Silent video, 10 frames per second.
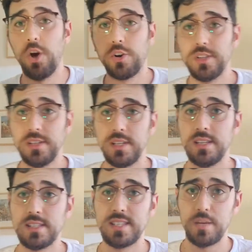ordered
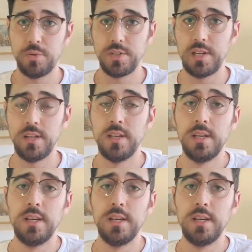it separately.